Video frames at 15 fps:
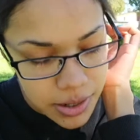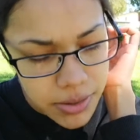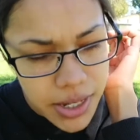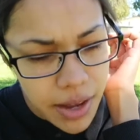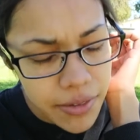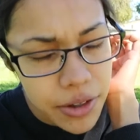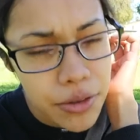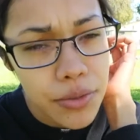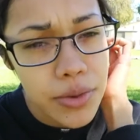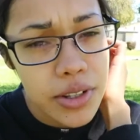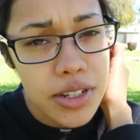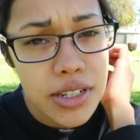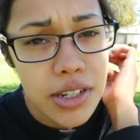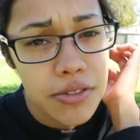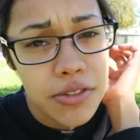I was having a
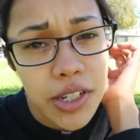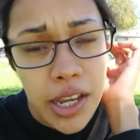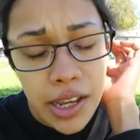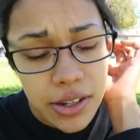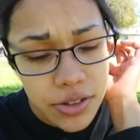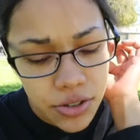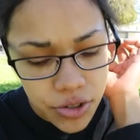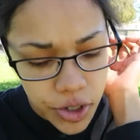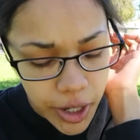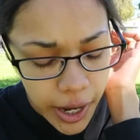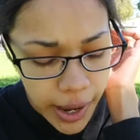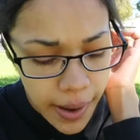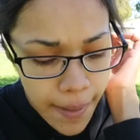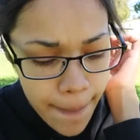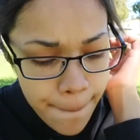really tough day
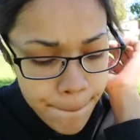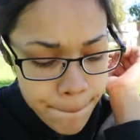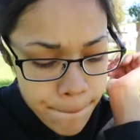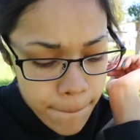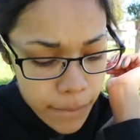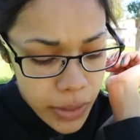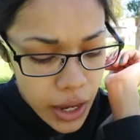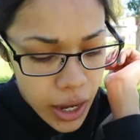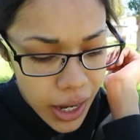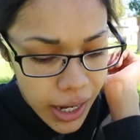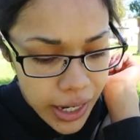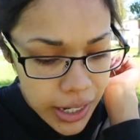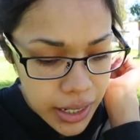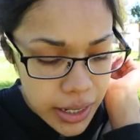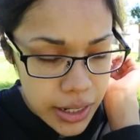yesterday
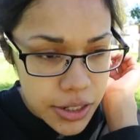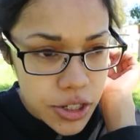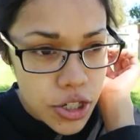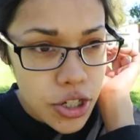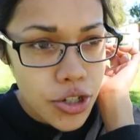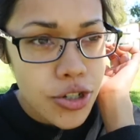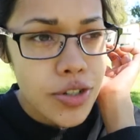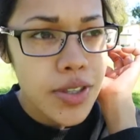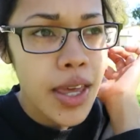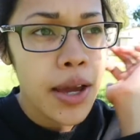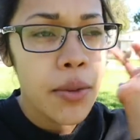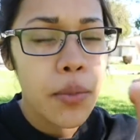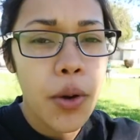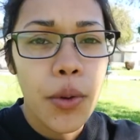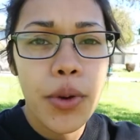and she just like
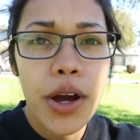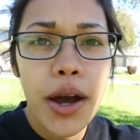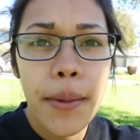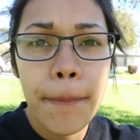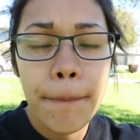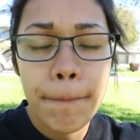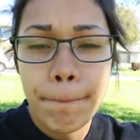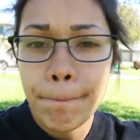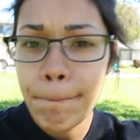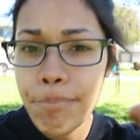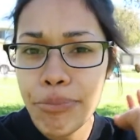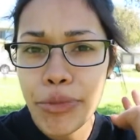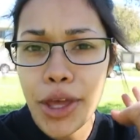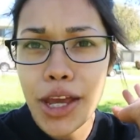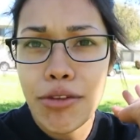woke up
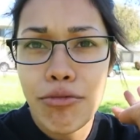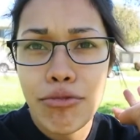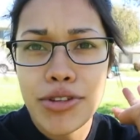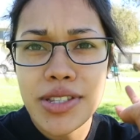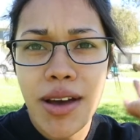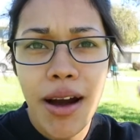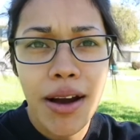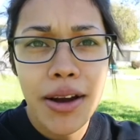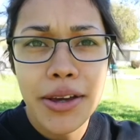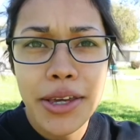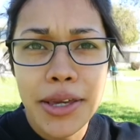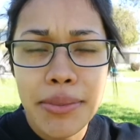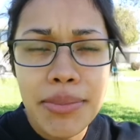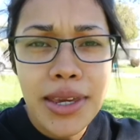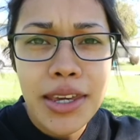and was
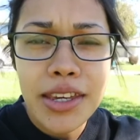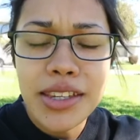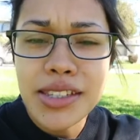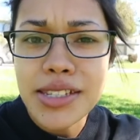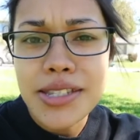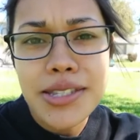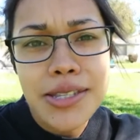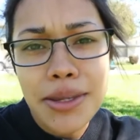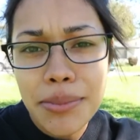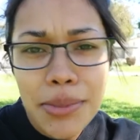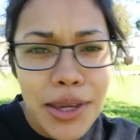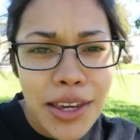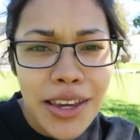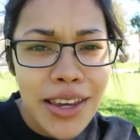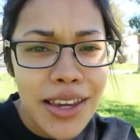hugging me and kissing
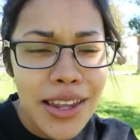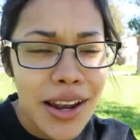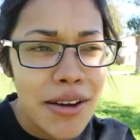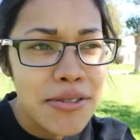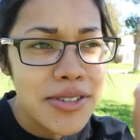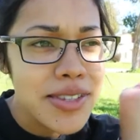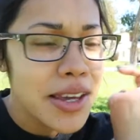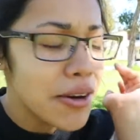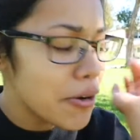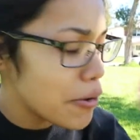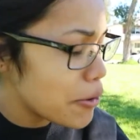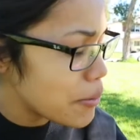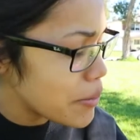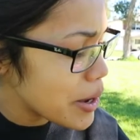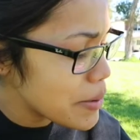me and I was like,
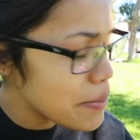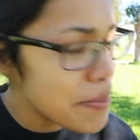oh my